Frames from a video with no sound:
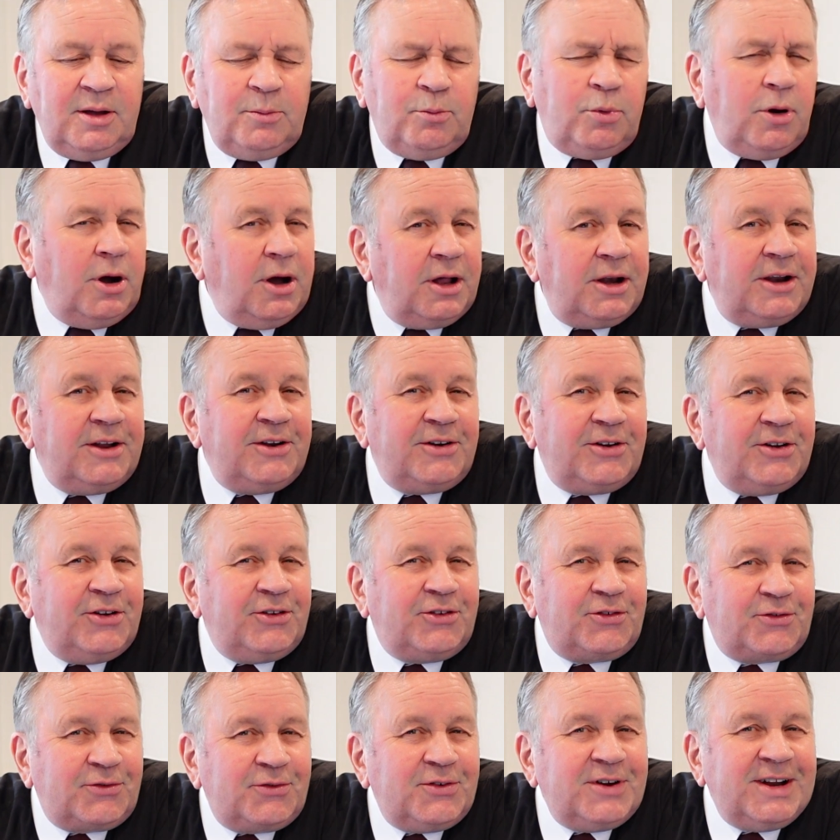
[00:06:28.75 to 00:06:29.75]
Pilate
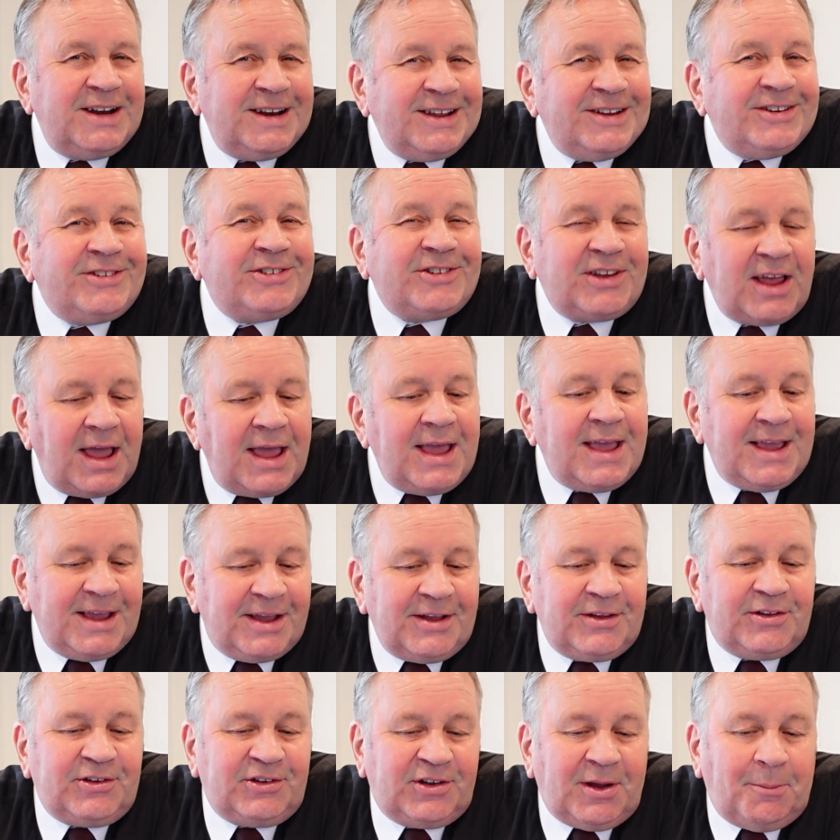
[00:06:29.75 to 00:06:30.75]
is really
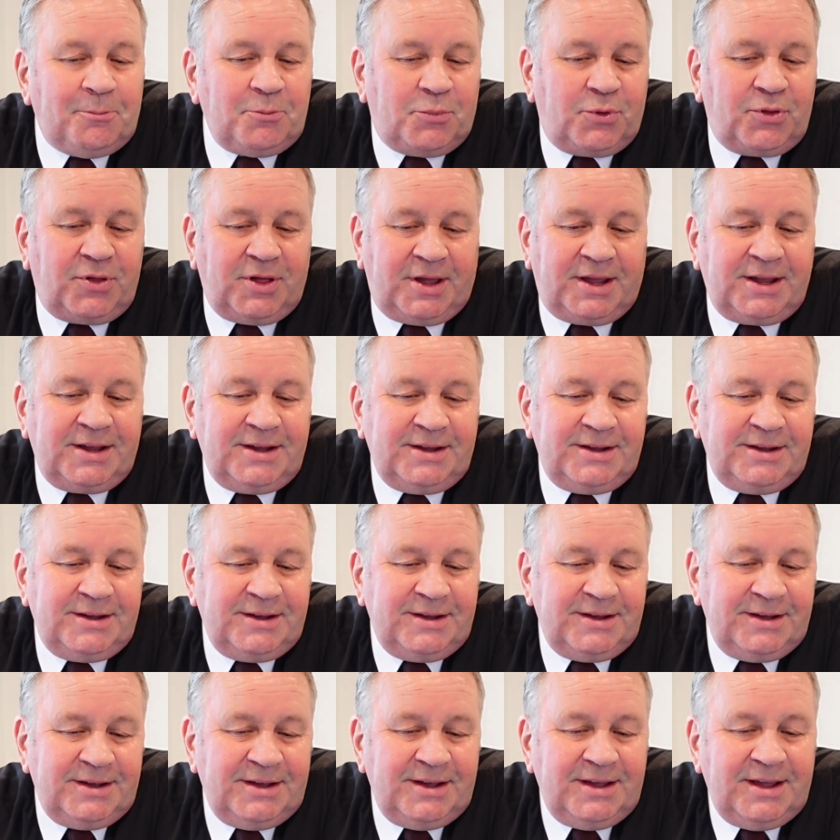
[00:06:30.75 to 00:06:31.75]
saying something.
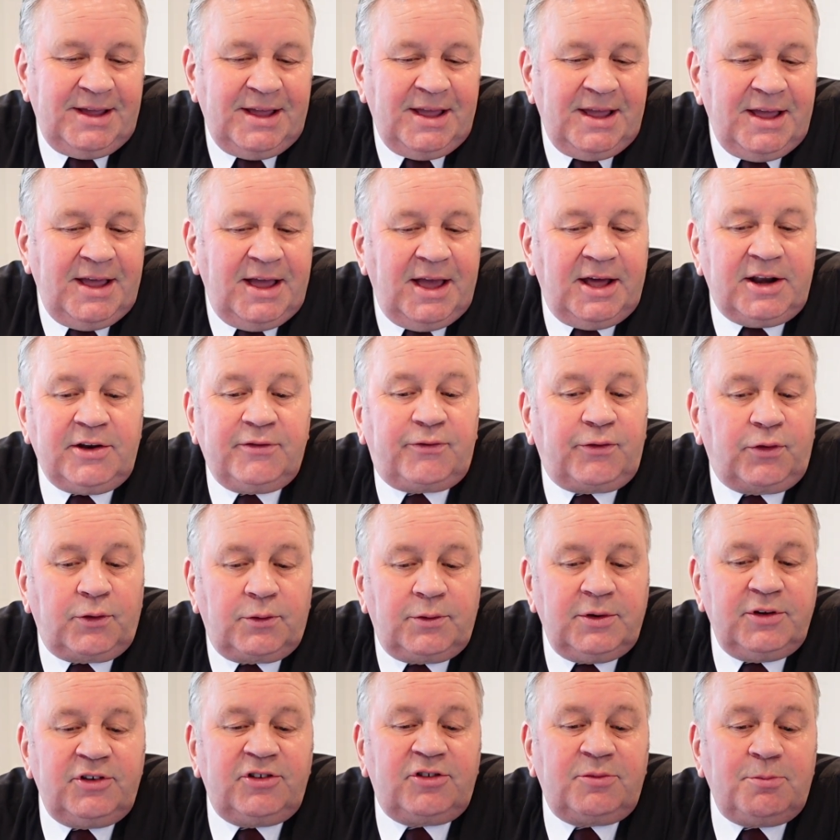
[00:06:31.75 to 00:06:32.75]
And if
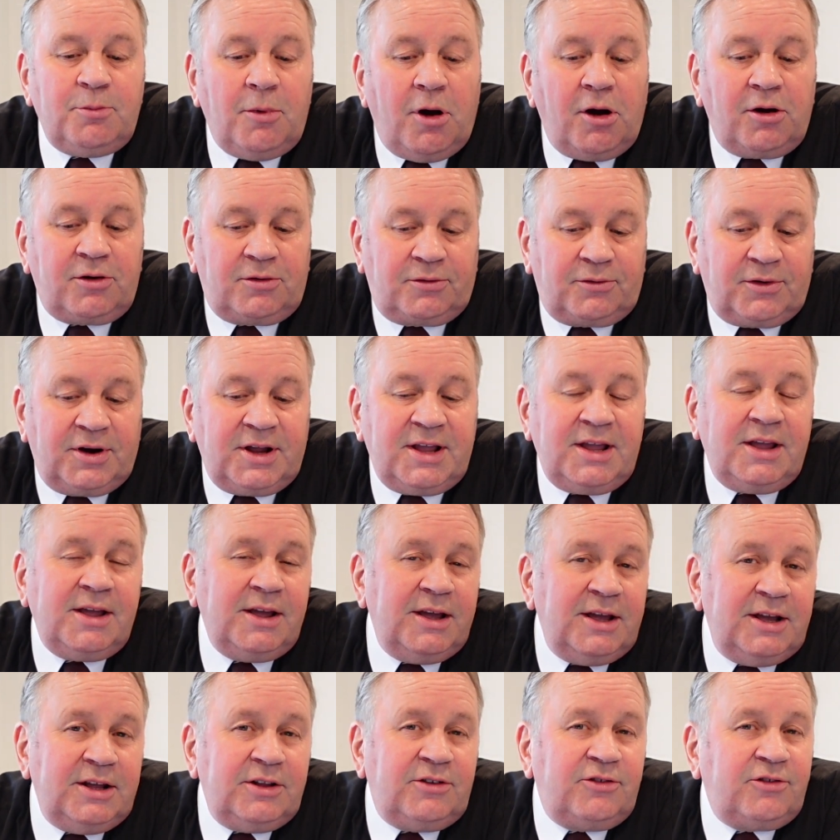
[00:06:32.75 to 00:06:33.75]
there is
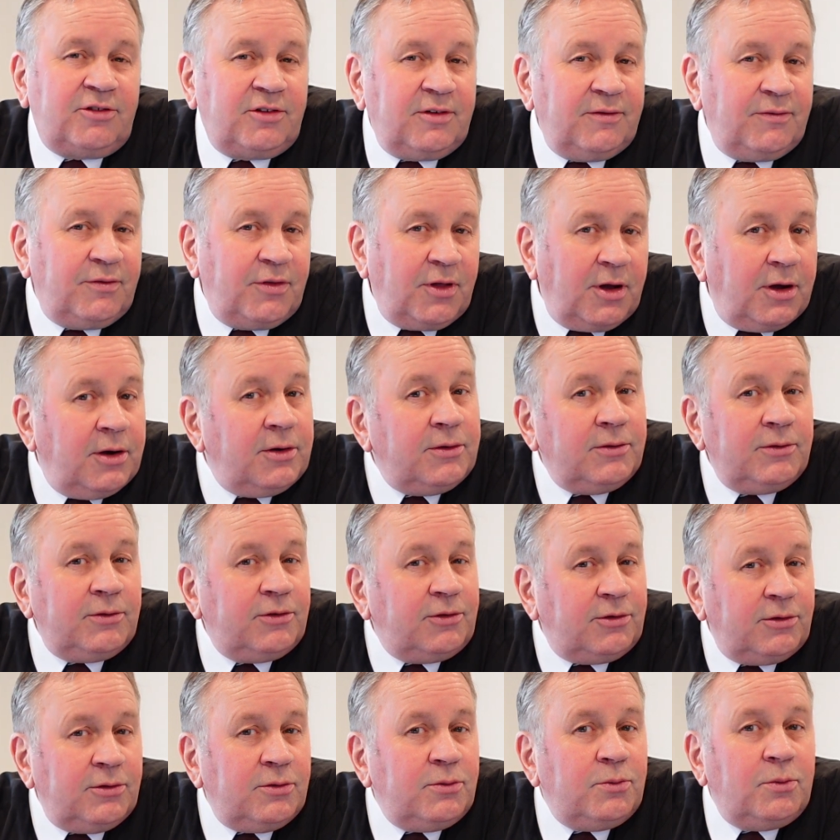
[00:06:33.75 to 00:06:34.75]
mockery, it's of
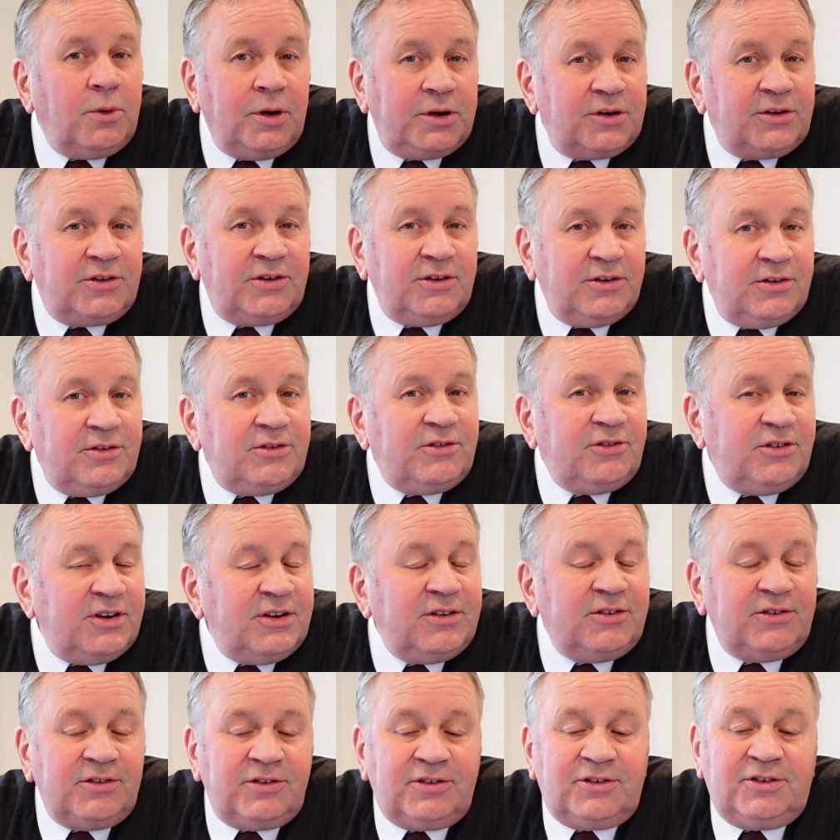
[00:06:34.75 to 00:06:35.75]
those who wanted
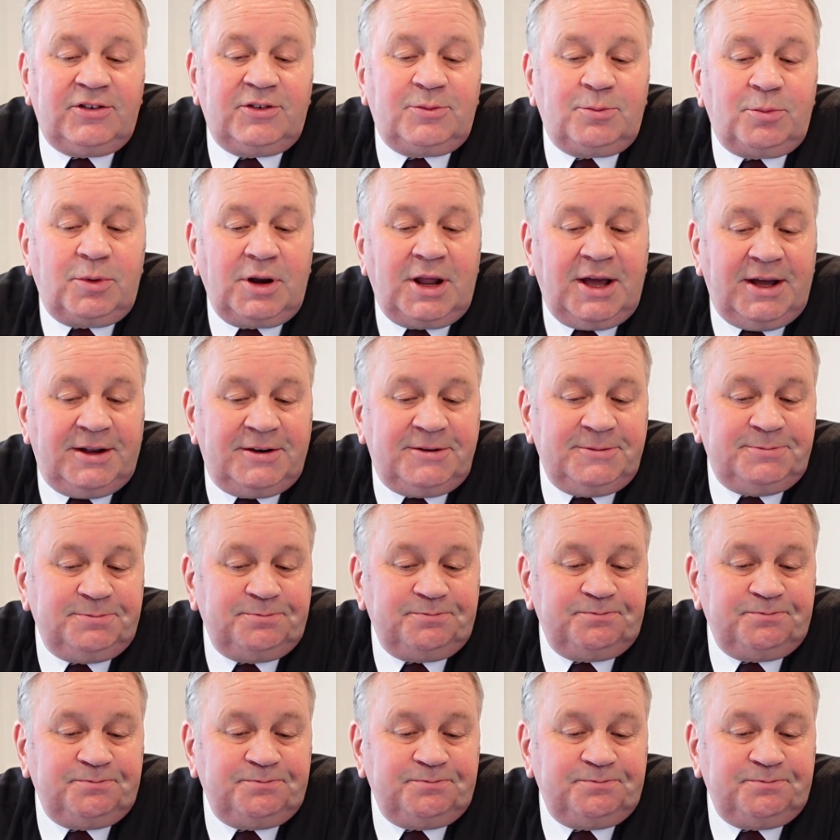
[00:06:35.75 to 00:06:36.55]
Jesus' blood.